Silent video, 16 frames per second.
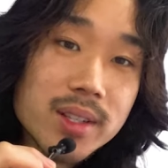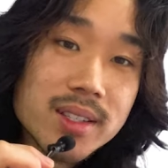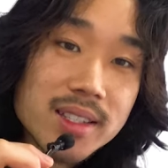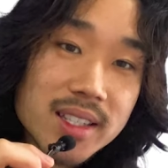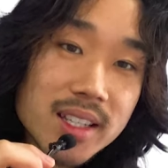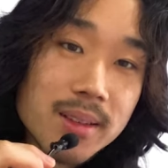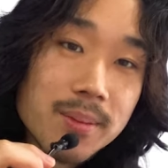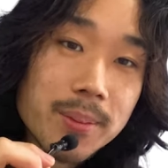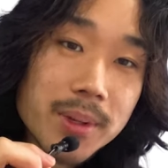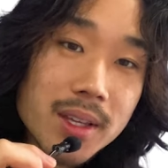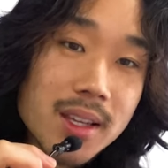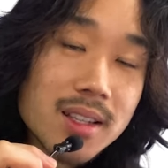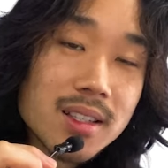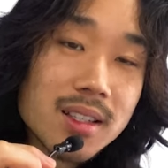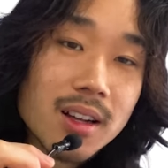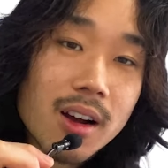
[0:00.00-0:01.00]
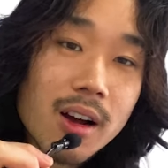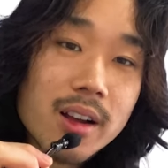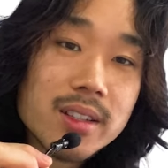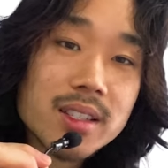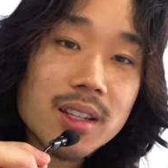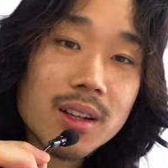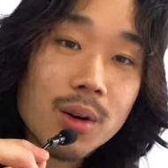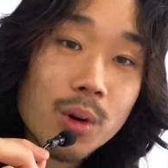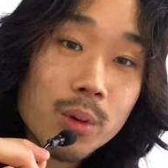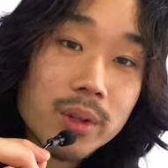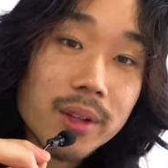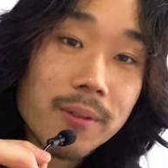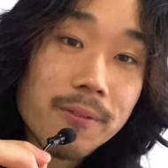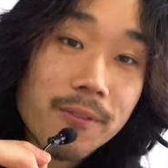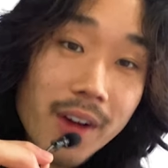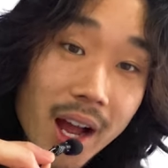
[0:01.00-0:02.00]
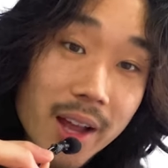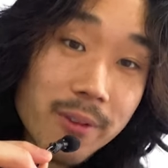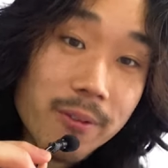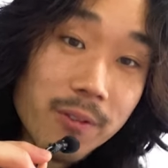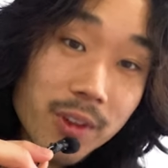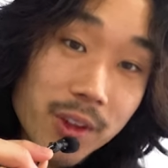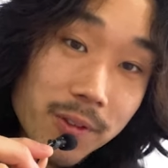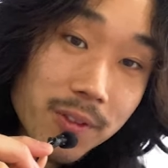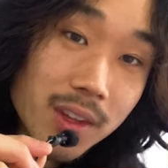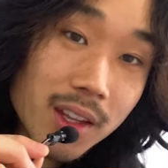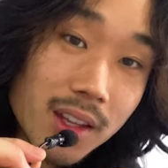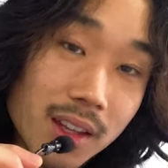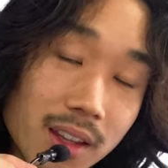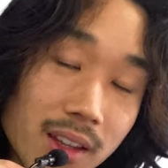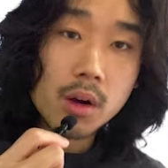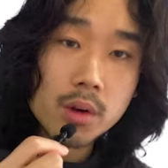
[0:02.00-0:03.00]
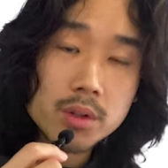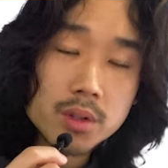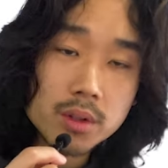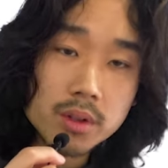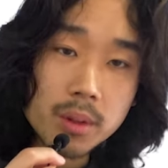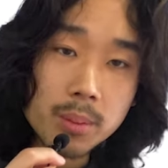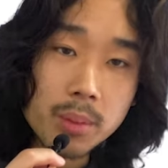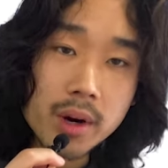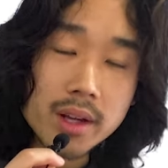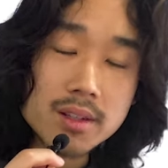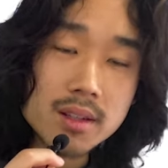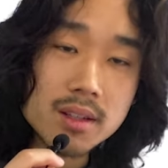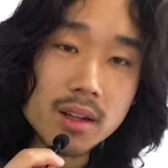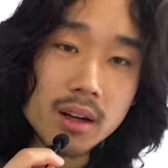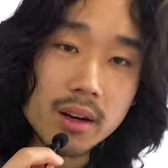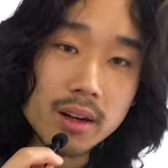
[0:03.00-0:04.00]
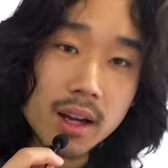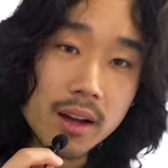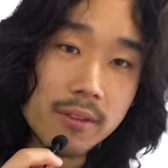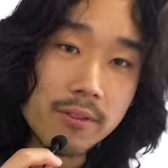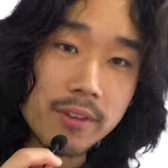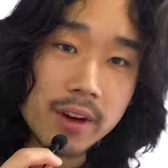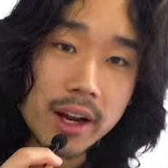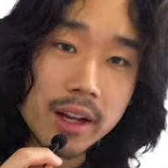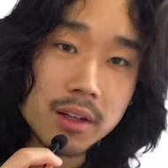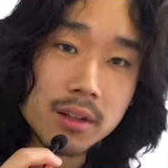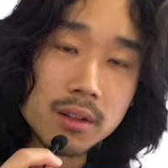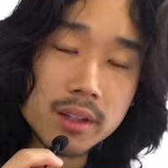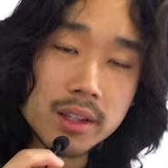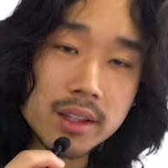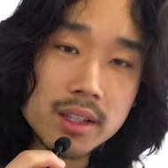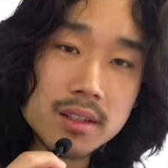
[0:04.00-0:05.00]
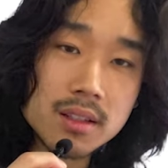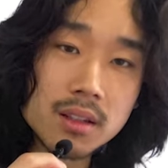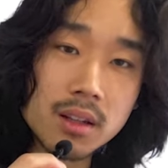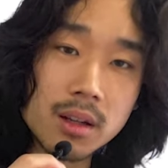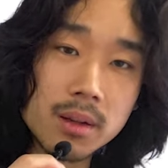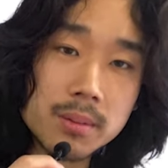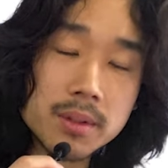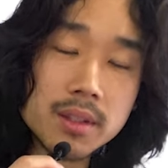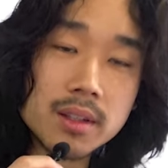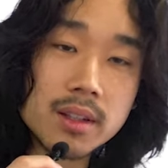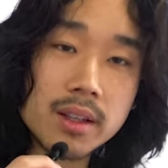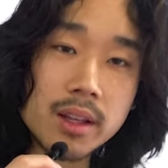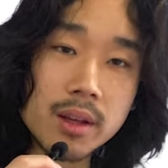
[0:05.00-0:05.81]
CBs costing only 550 Also, the prices are not final in these clubs.